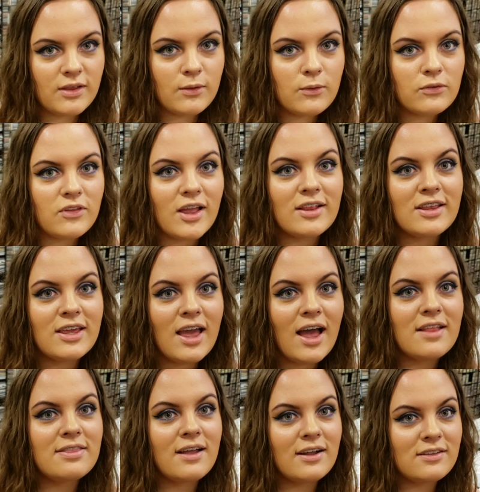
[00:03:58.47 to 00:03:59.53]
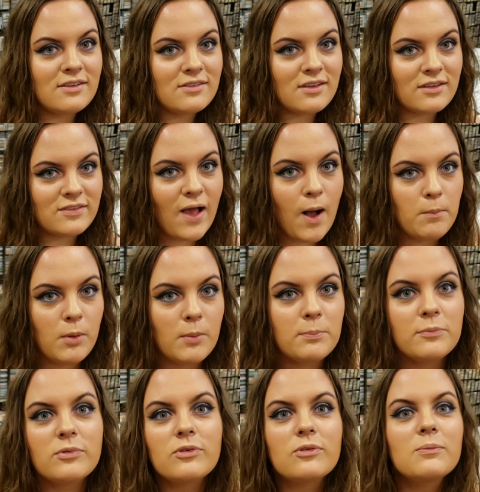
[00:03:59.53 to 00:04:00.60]
singles and he had 96
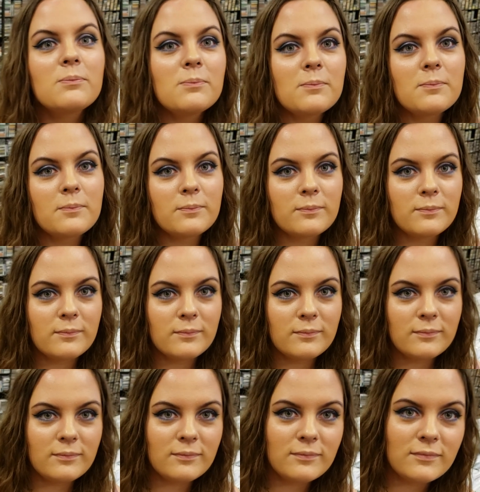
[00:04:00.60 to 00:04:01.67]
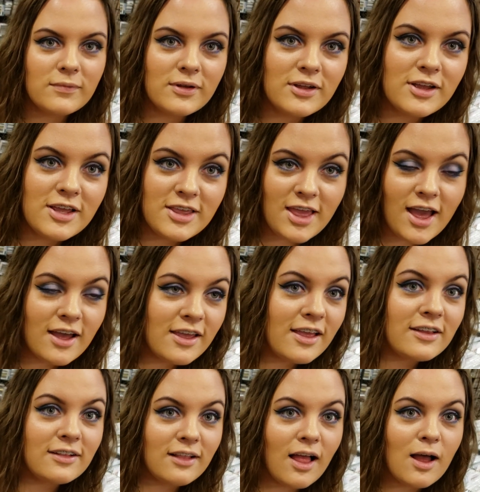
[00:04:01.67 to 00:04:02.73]
albums? What? Yeah, he
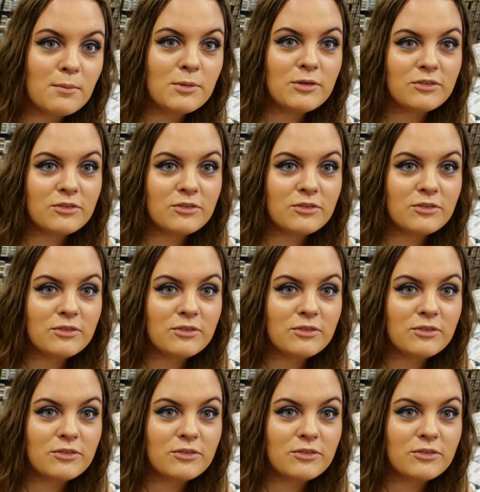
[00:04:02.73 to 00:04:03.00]
had a lot of